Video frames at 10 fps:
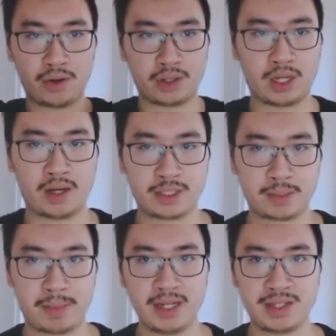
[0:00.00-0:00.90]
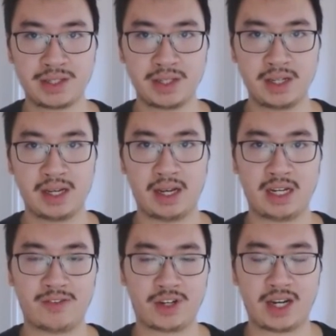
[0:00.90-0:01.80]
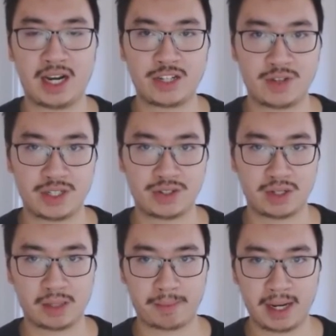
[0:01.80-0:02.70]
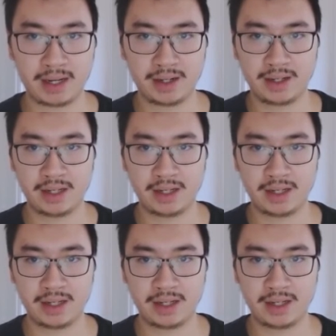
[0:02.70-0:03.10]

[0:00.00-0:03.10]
long space and you have your cash register at the back,